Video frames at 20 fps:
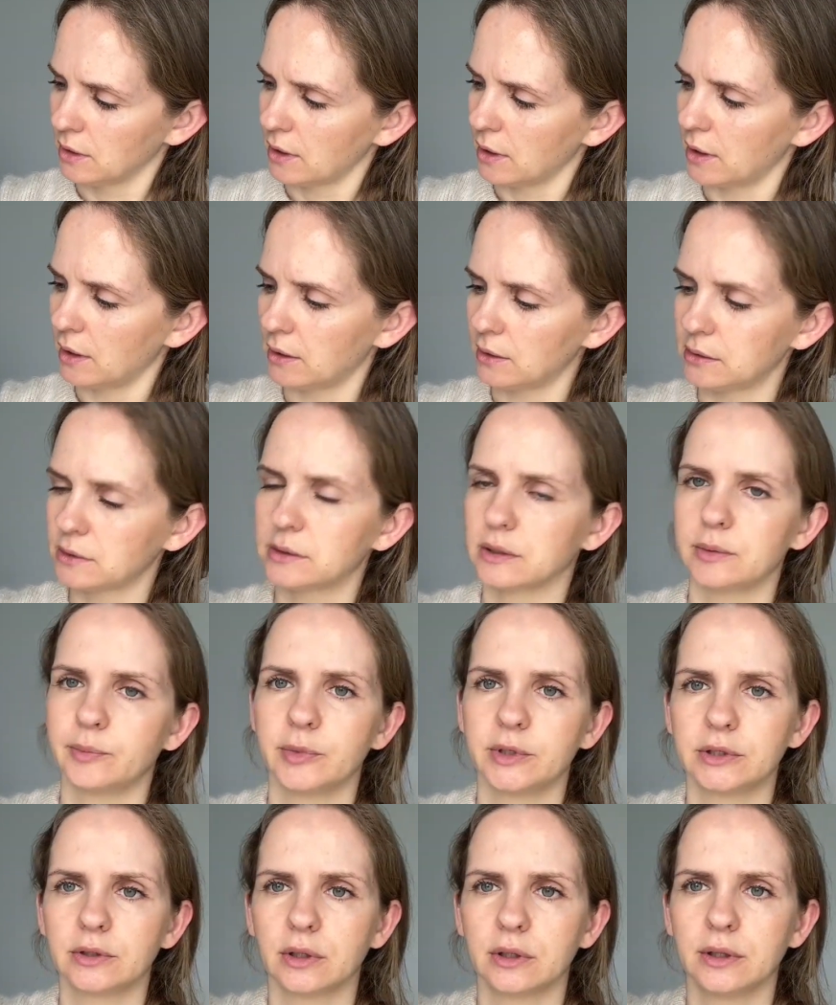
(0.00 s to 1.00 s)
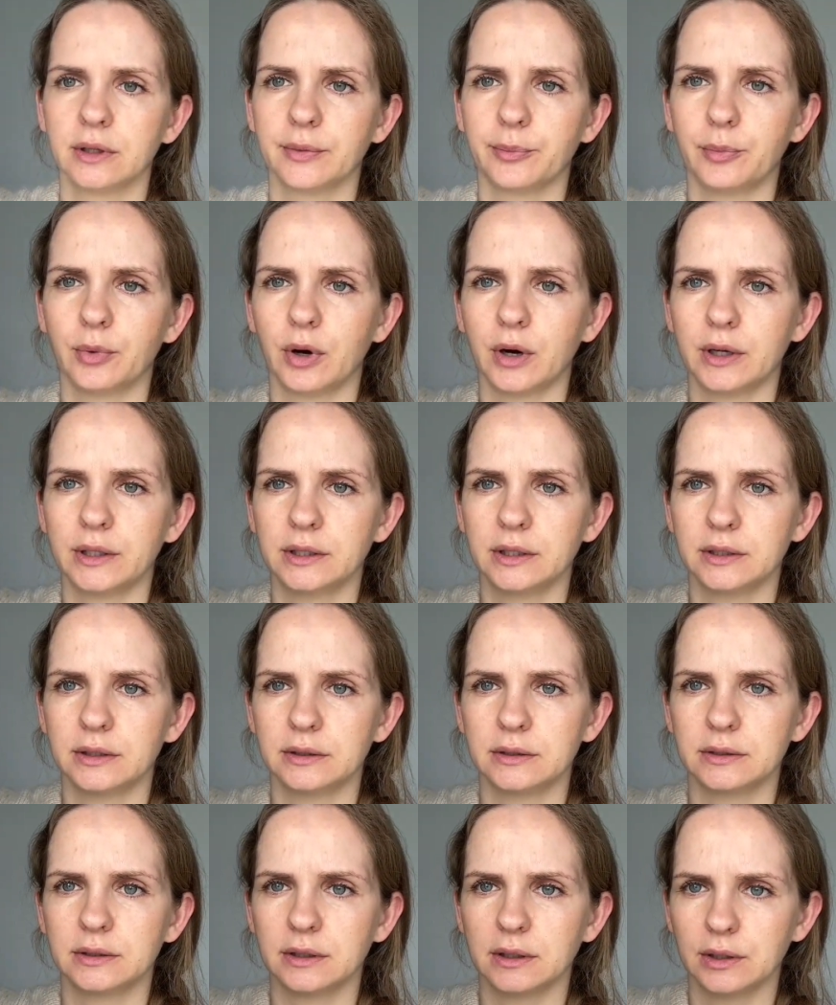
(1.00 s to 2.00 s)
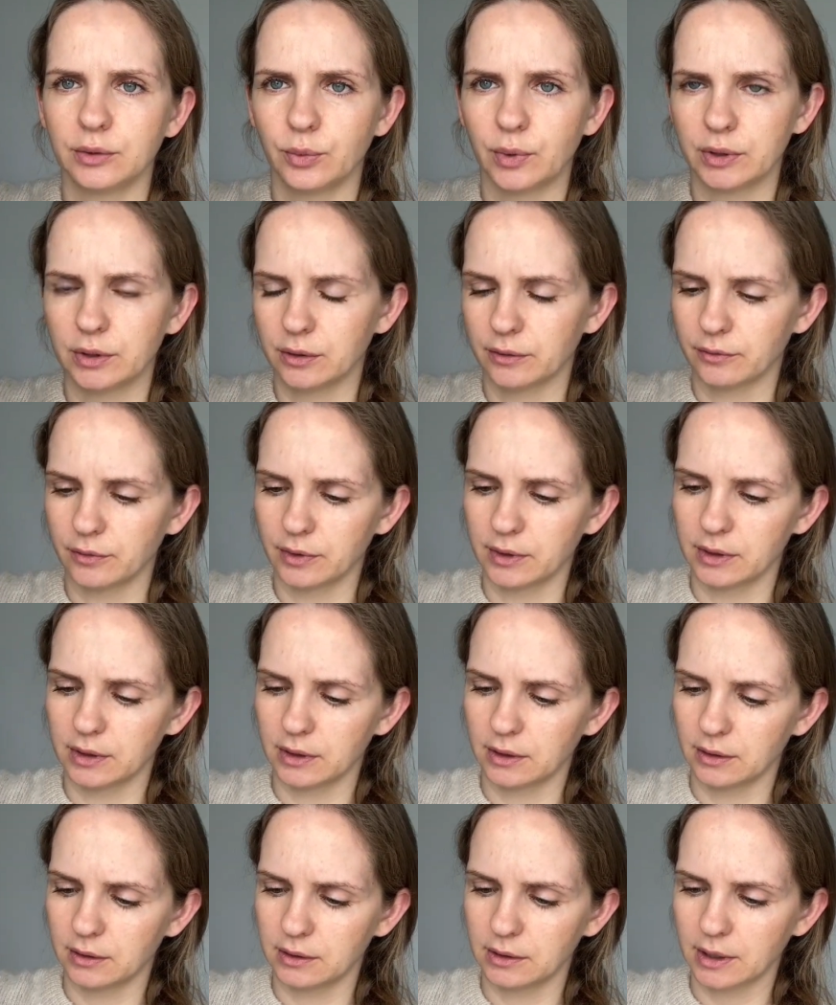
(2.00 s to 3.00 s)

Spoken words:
a little bit on the body until one of the